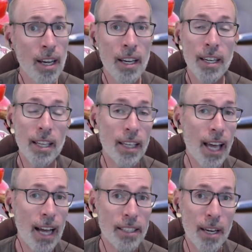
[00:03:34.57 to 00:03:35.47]
Get the
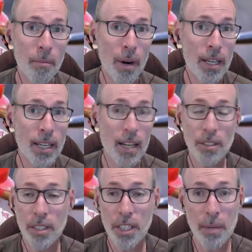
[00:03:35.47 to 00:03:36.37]
cash game breakdowns,
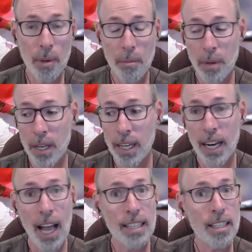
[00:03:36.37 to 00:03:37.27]
the GPP, get
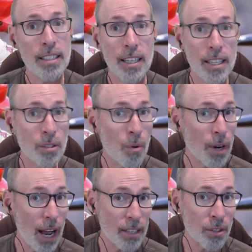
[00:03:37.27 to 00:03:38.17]
access to Discord
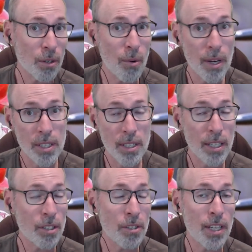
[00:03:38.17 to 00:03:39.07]
to ask your questions
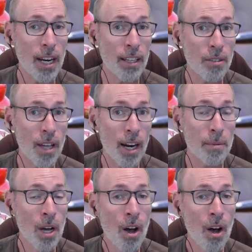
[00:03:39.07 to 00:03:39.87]
as you're setting those lineups.